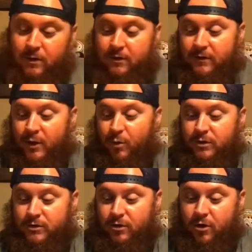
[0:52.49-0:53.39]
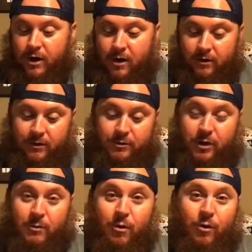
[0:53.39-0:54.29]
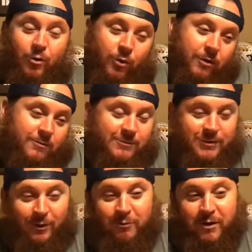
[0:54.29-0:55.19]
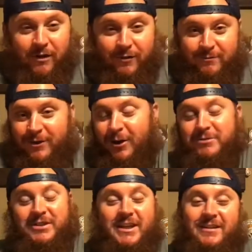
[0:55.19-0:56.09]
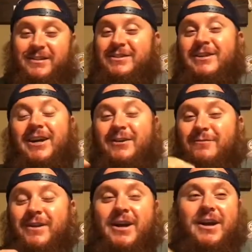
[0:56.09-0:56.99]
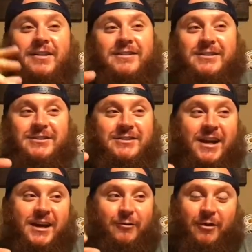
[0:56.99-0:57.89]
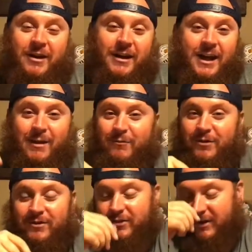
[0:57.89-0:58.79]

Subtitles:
I think they want to start out in a trademark war, so whatever. No, I'm just kidding. This is just like a running name for this